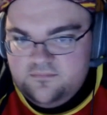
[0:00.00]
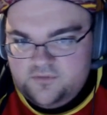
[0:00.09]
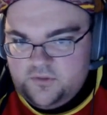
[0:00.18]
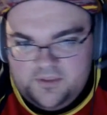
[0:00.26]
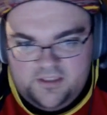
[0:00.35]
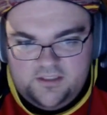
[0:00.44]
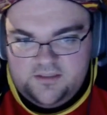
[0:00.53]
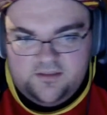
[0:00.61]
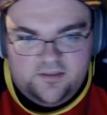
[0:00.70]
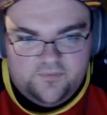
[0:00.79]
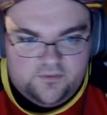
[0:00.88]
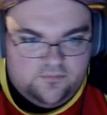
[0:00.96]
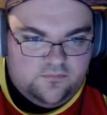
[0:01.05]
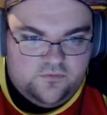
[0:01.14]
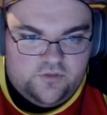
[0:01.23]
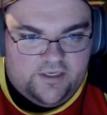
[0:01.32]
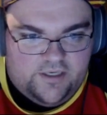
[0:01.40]
Nobody even
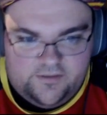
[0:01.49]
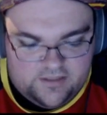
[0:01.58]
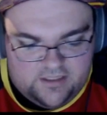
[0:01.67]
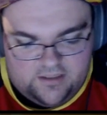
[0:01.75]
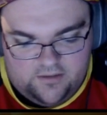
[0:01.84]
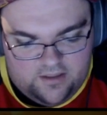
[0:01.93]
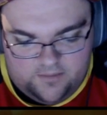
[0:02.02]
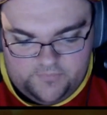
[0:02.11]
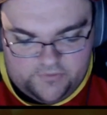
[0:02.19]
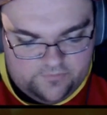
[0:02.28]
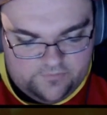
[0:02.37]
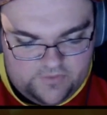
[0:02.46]
tried to combo.